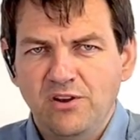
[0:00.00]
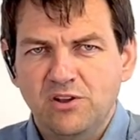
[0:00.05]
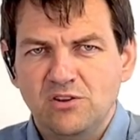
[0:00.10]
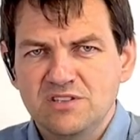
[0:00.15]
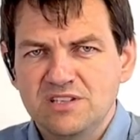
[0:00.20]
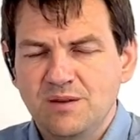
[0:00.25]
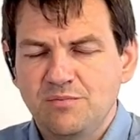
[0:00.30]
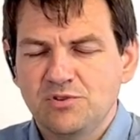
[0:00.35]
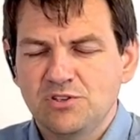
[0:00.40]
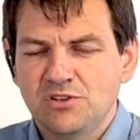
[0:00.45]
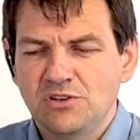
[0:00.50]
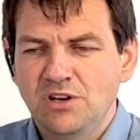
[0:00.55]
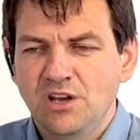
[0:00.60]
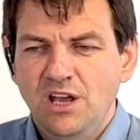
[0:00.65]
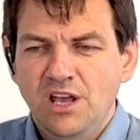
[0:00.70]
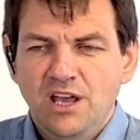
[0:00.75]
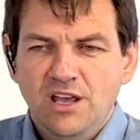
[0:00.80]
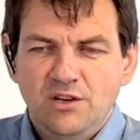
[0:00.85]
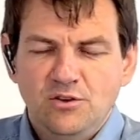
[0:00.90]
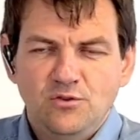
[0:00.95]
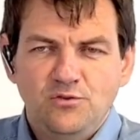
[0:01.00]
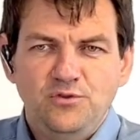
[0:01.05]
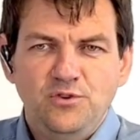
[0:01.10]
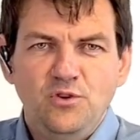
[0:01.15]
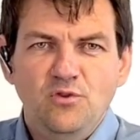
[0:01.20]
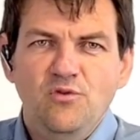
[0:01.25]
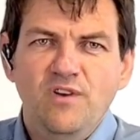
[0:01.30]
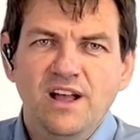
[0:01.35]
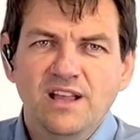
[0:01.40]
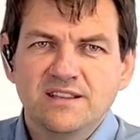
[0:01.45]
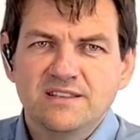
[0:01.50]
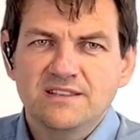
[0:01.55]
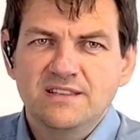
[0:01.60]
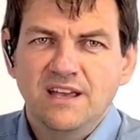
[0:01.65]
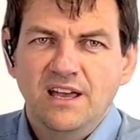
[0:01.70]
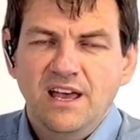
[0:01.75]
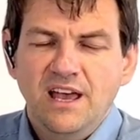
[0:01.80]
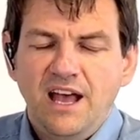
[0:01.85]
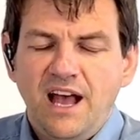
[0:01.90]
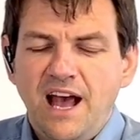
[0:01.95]
consumption to a few watts,
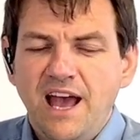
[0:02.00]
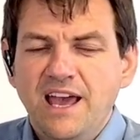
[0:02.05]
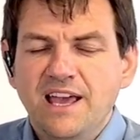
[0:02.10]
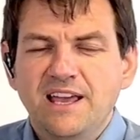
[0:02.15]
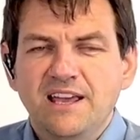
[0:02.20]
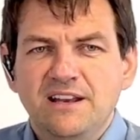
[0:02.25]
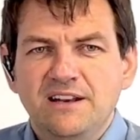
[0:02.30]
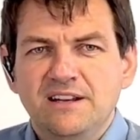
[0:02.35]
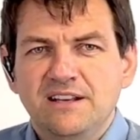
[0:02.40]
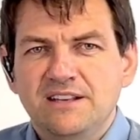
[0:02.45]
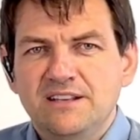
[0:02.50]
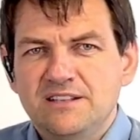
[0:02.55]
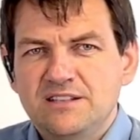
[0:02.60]
I can